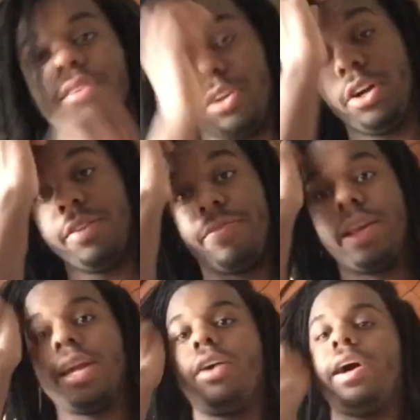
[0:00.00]
good
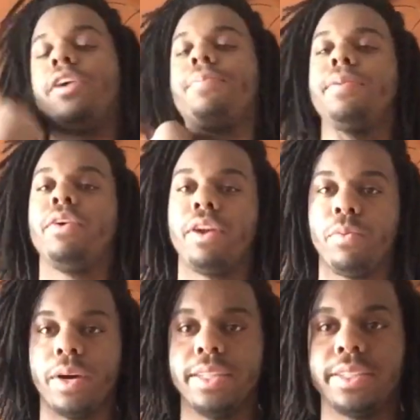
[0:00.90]
video I uploaded
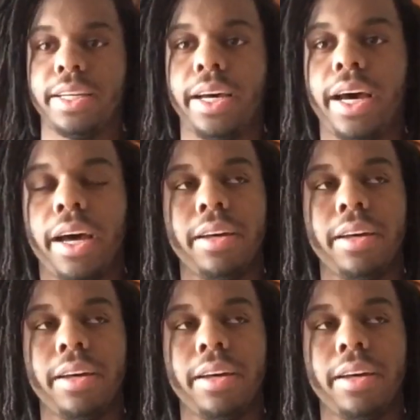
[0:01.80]
was, uh,